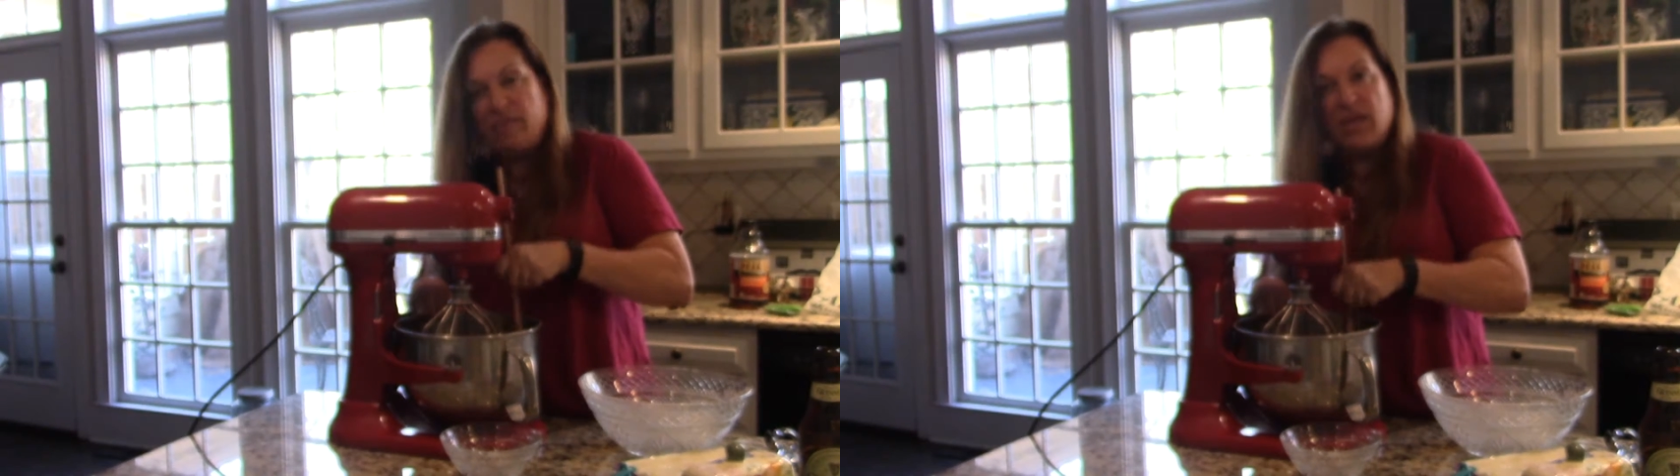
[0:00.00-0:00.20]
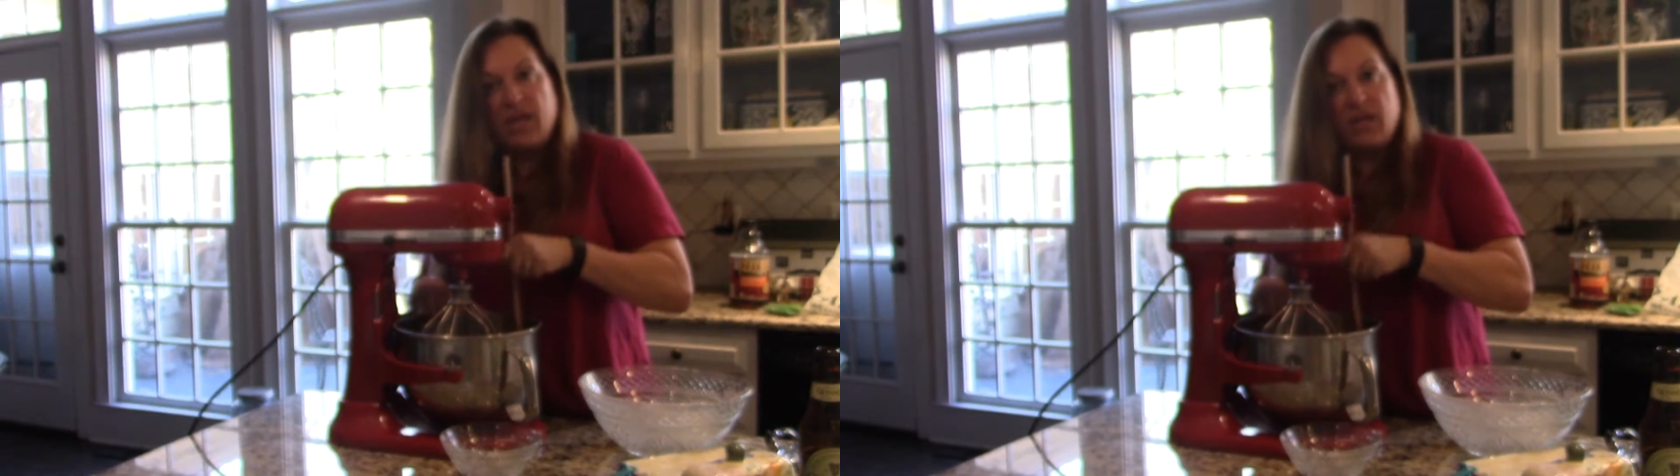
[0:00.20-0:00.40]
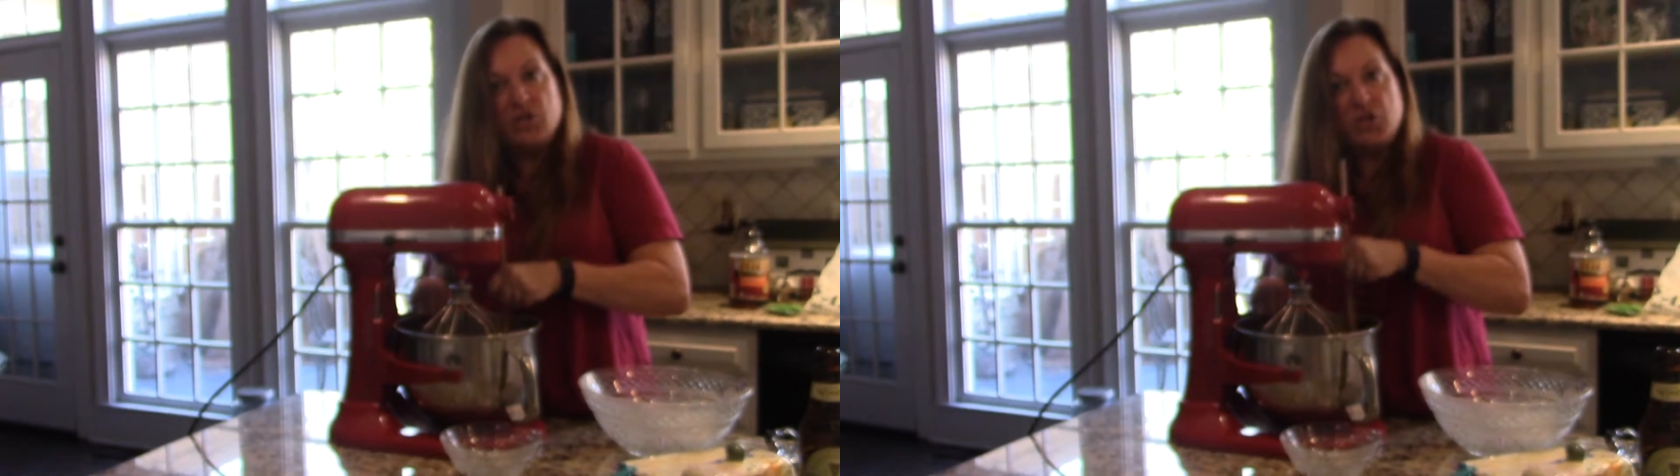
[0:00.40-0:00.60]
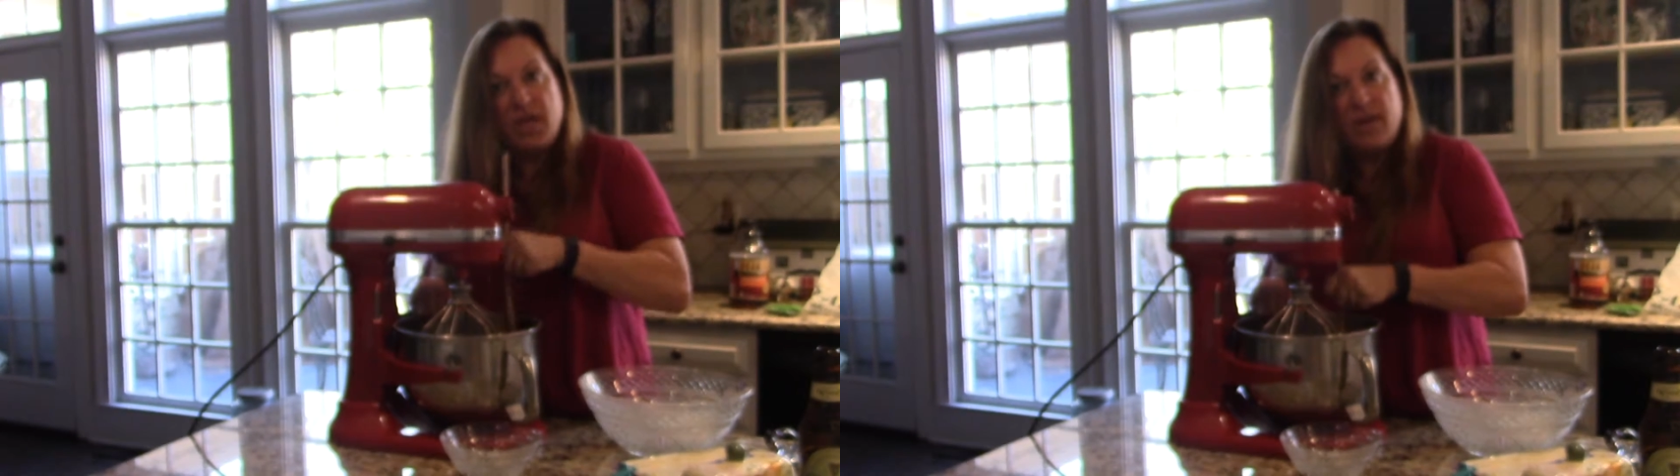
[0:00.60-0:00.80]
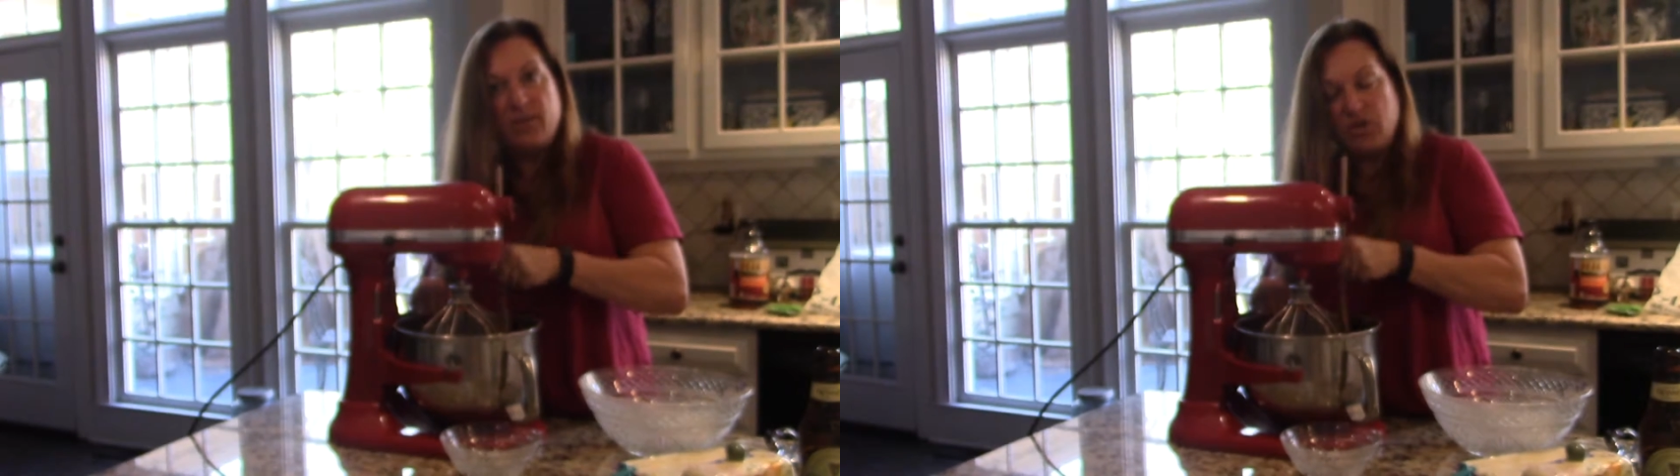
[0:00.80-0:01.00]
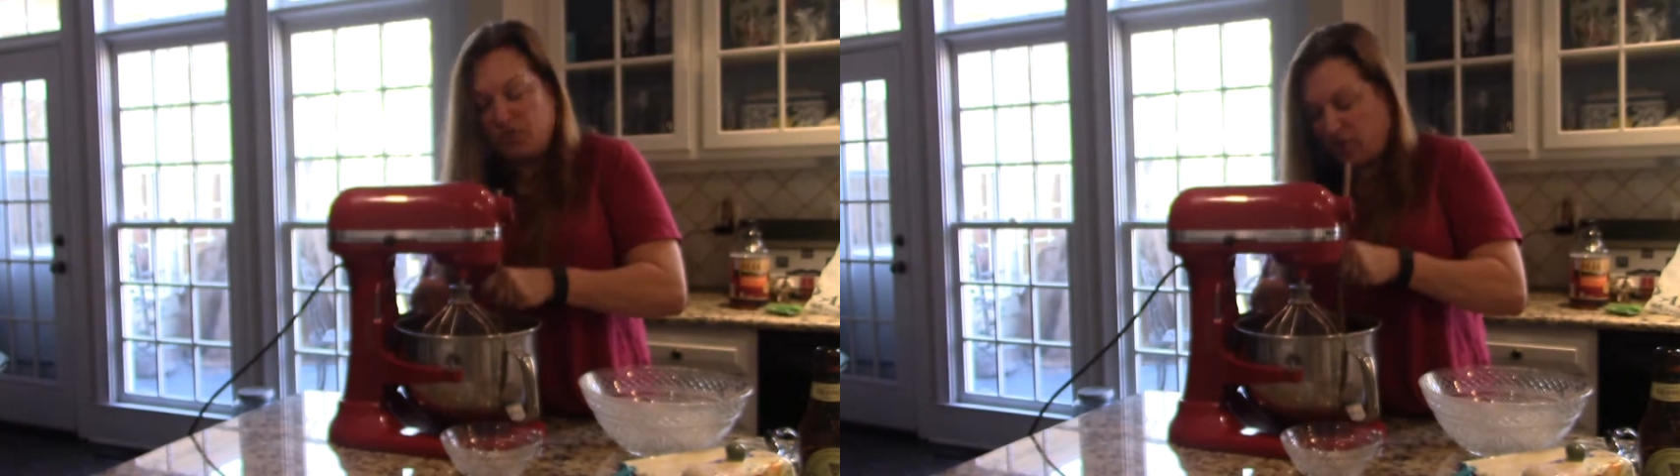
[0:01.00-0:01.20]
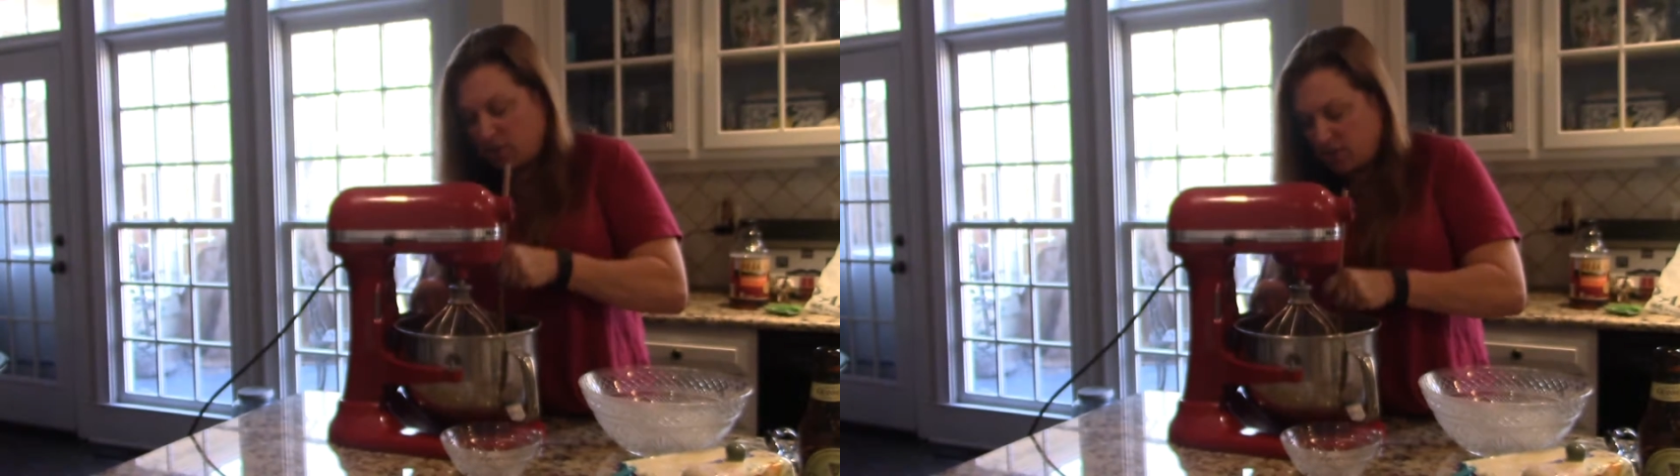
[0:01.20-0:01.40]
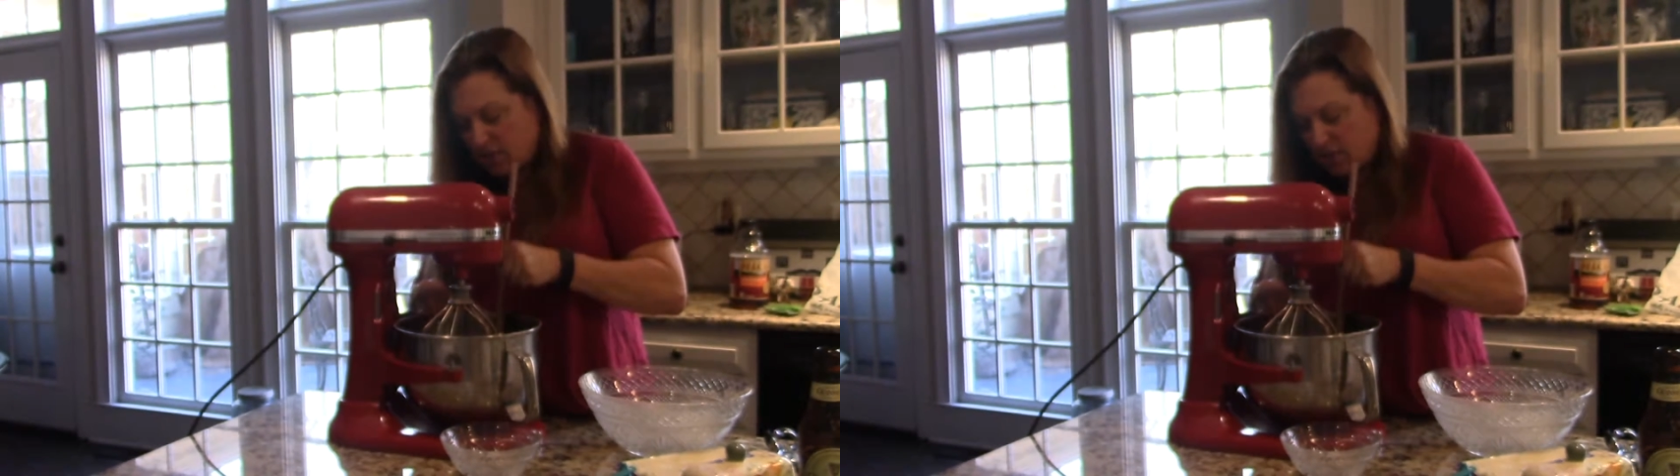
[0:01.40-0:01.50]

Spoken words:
the English language first.